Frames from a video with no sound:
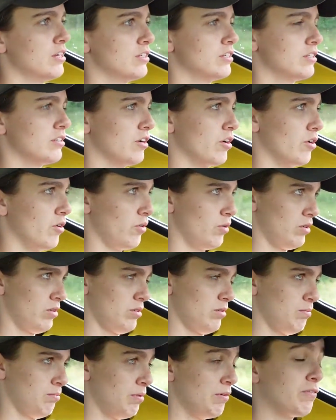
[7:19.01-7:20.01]
So,
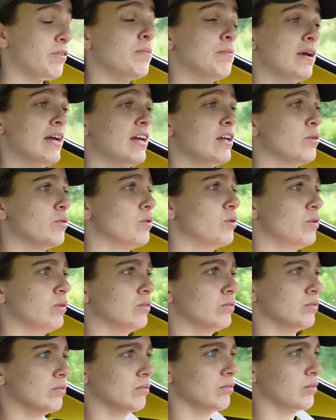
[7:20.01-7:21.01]
but for
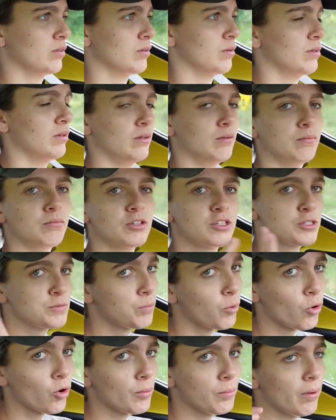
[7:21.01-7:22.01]
manual
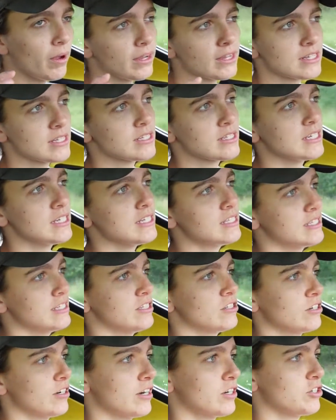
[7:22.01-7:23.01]
sport bucket seats,
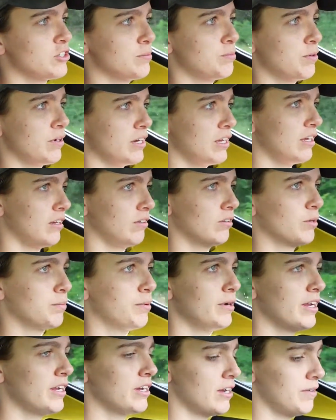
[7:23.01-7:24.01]
these are actually pretty
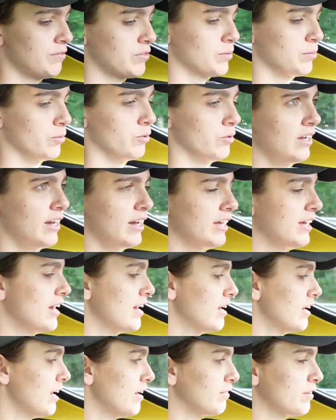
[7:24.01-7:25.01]
comfortable. And
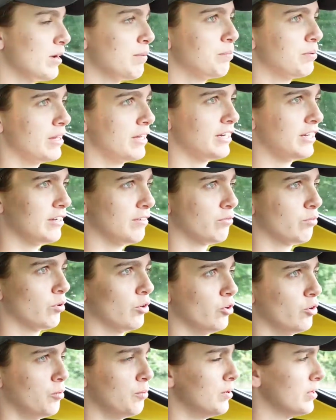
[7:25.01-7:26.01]
again, I've got plenty of
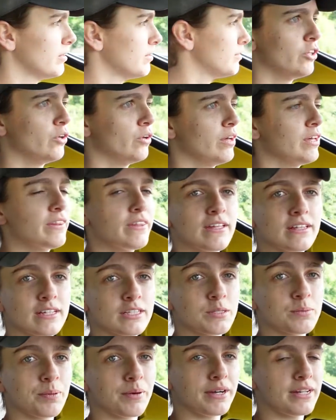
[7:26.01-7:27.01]
room. The only thing
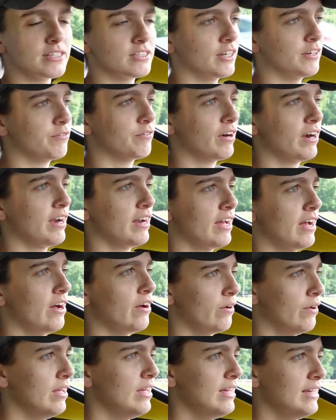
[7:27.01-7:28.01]
that's pretty tough right
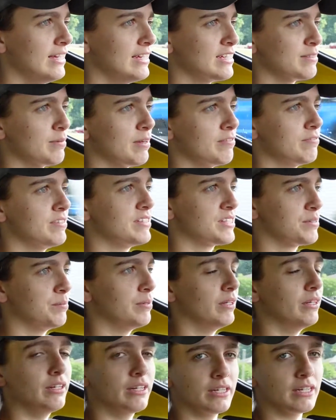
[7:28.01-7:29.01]
now is my
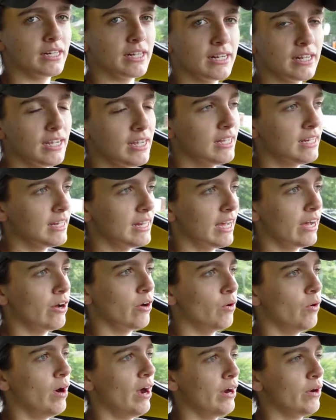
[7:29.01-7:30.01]
visibility.
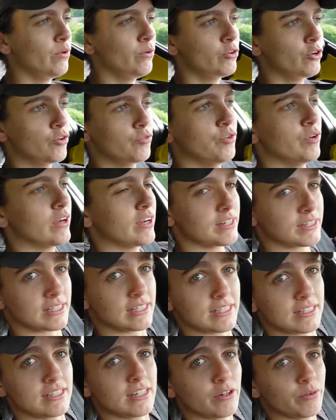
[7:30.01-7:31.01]
Now, I don't know if you guys
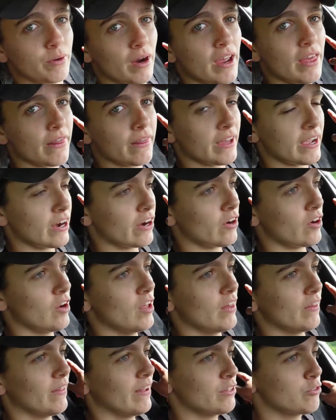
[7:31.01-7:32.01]
can see right there.
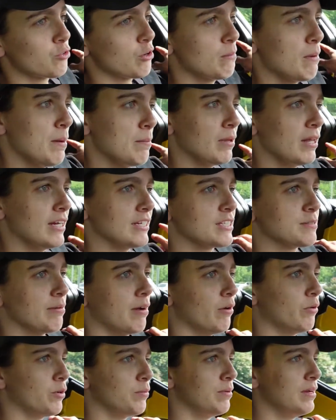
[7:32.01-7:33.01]
That's where my blind
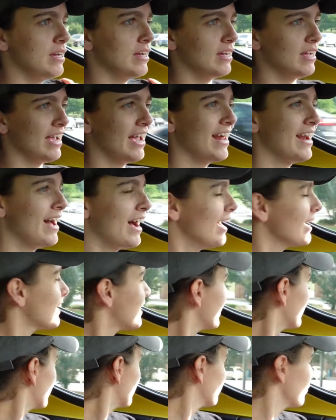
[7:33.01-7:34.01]
spot would be, and I
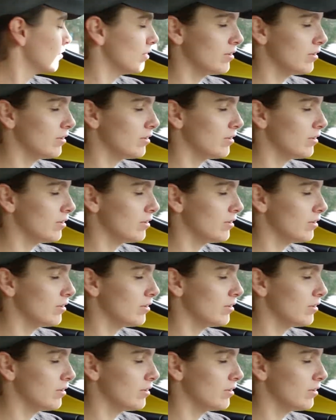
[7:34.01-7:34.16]
can't